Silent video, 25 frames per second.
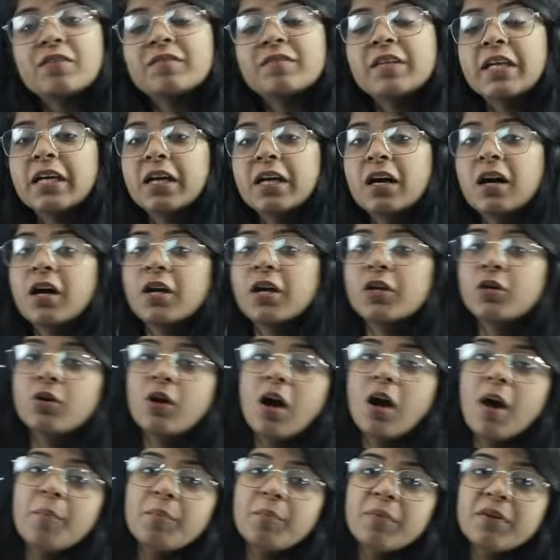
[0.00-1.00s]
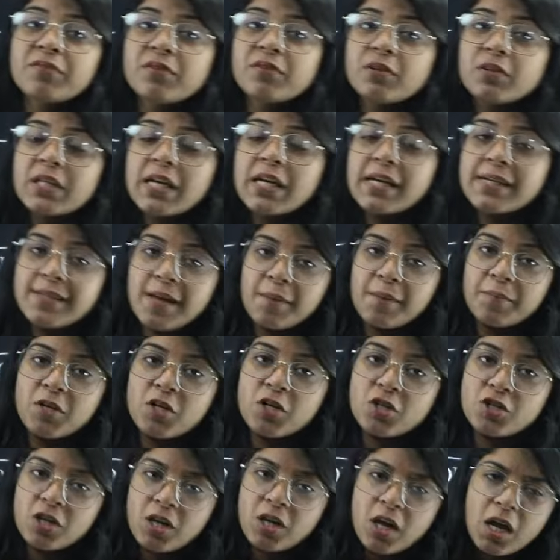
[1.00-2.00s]
the year, you come before the
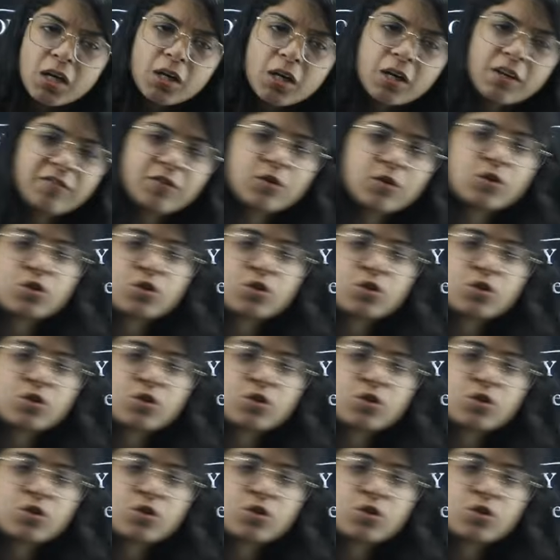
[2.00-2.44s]
examination, I'll give you